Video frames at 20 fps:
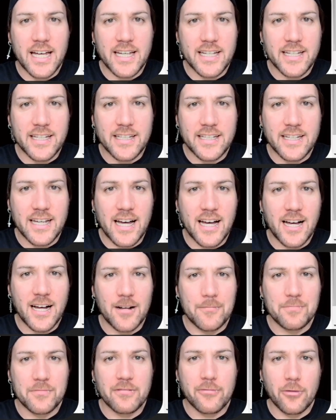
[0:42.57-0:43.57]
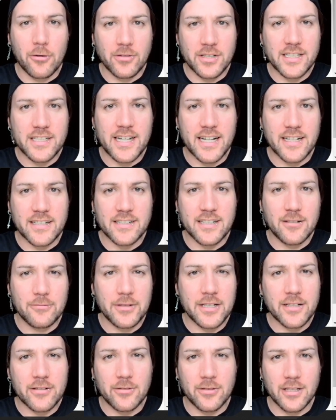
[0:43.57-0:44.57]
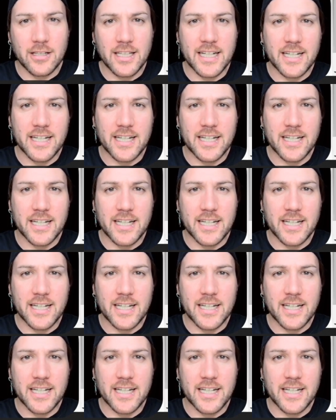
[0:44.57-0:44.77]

a um, fraud detector, what do you call it?